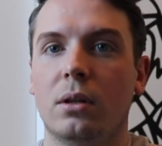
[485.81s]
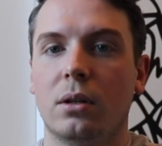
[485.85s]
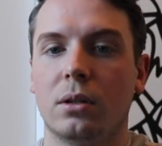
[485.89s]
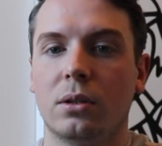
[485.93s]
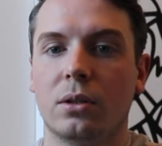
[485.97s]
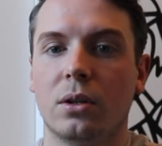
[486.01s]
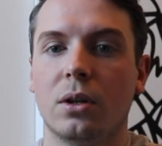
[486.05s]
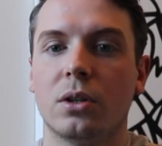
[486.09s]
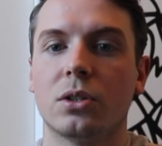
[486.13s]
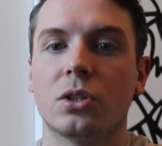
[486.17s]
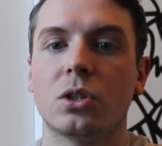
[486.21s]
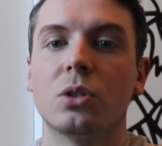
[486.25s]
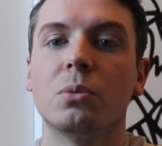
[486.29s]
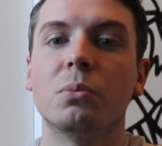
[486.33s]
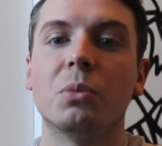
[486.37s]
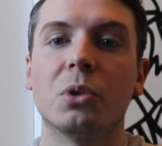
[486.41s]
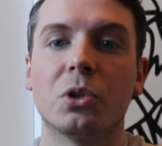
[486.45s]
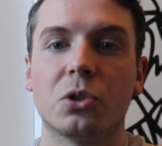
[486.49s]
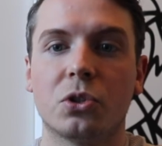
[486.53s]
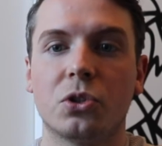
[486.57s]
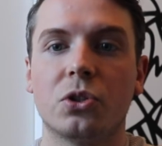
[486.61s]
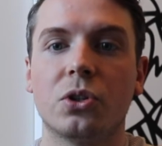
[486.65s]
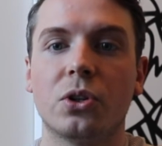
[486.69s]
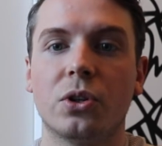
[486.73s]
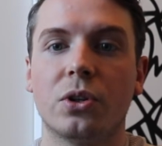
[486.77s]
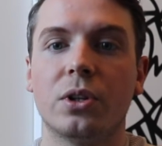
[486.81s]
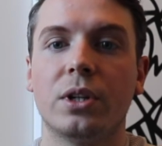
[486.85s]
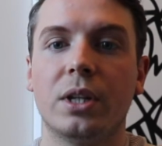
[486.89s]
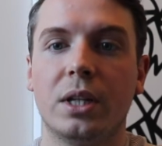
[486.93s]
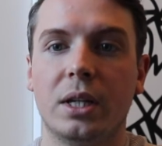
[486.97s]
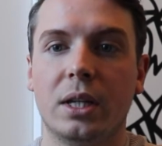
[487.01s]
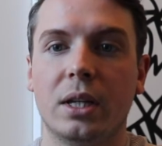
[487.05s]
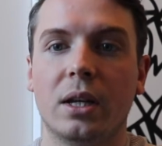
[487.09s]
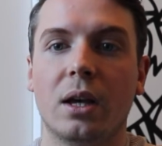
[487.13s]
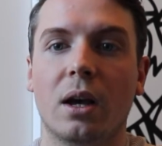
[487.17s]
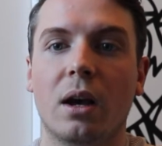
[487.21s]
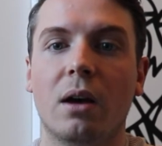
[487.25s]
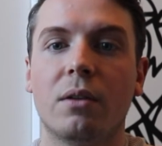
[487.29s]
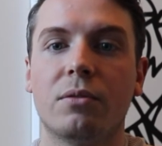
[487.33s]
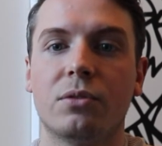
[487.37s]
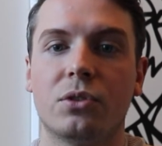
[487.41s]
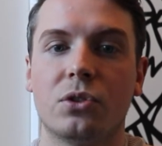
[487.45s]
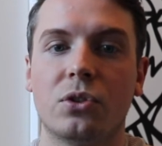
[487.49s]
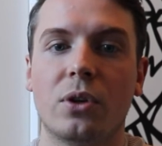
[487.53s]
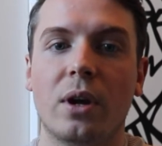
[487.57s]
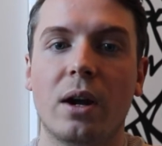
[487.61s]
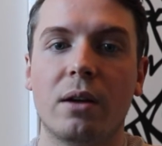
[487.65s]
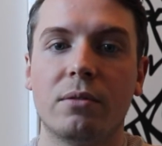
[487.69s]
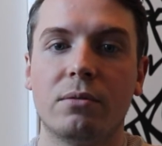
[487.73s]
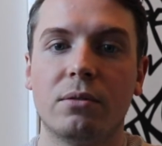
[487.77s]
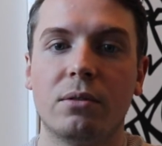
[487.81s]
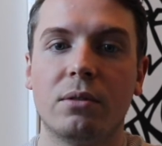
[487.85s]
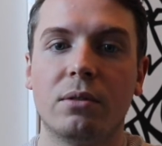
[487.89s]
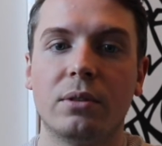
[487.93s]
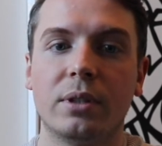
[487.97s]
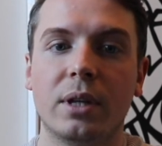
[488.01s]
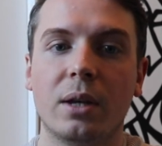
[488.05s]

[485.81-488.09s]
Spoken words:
customer journey of travel.